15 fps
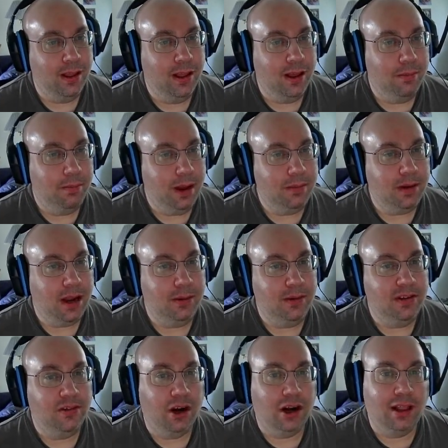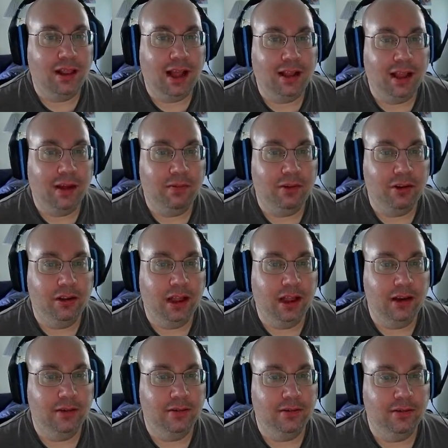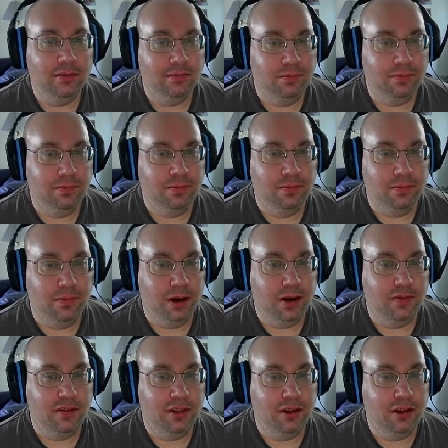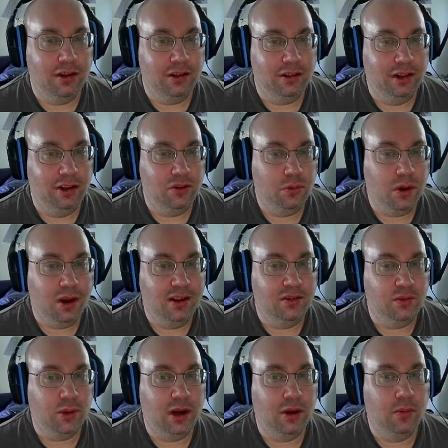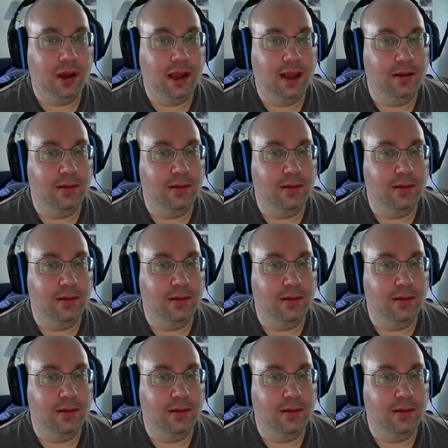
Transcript: But I restarted that level and whatever the glitch was went away.